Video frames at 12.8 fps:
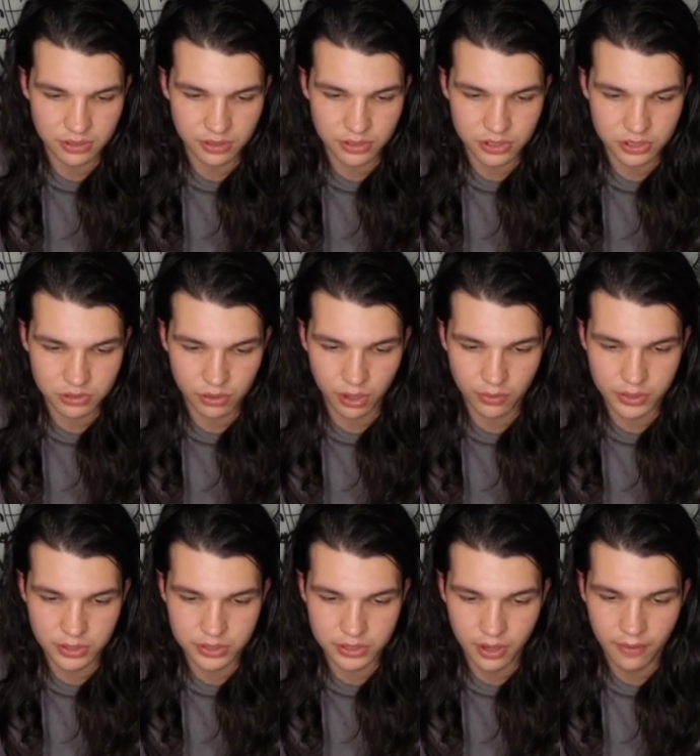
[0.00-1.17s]
largest
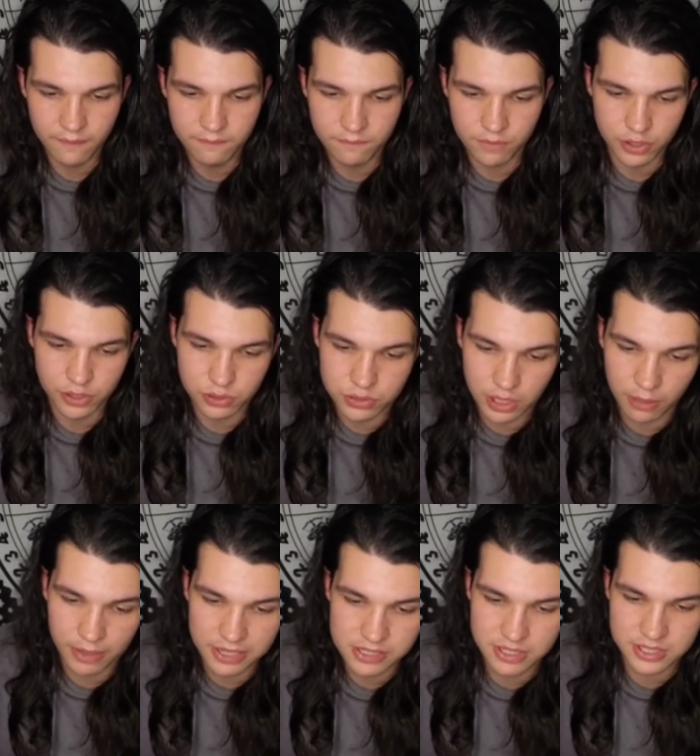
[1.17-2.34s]
growers for using
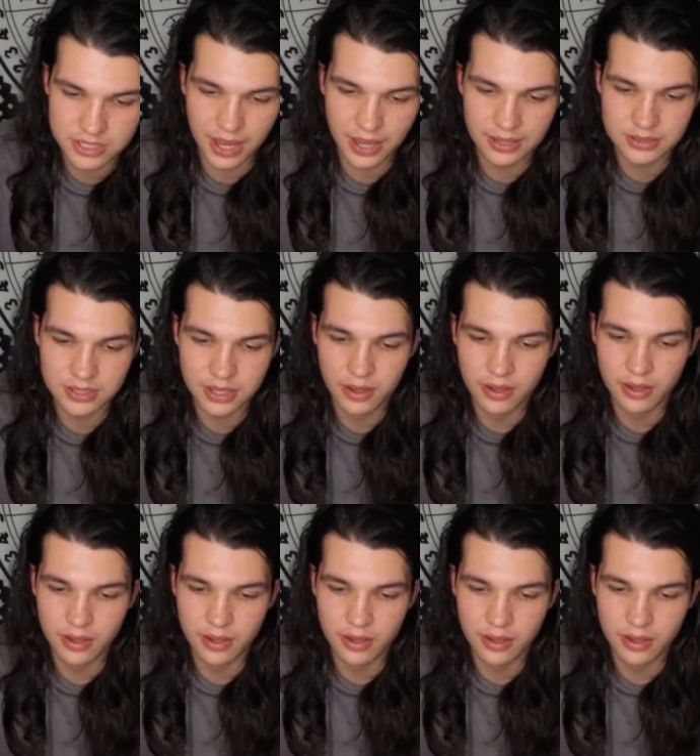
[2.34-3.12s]
pesticides.